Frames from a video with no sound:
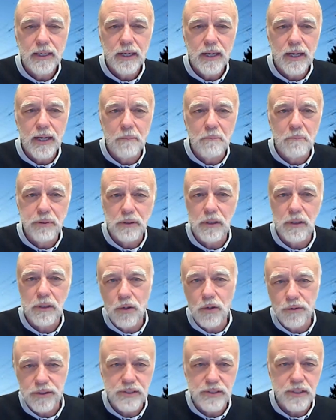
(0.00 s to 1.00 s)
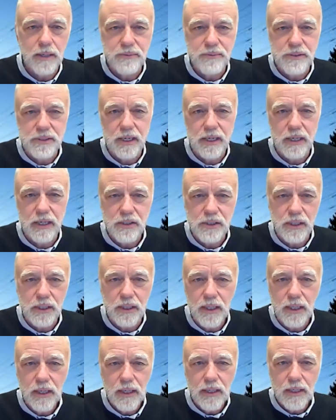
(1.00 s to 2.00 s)
uh, below the
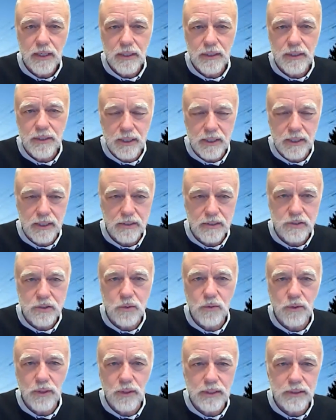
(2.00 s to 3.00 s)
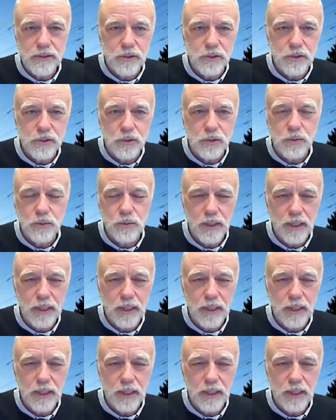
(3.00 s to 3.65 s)
substation that is going to,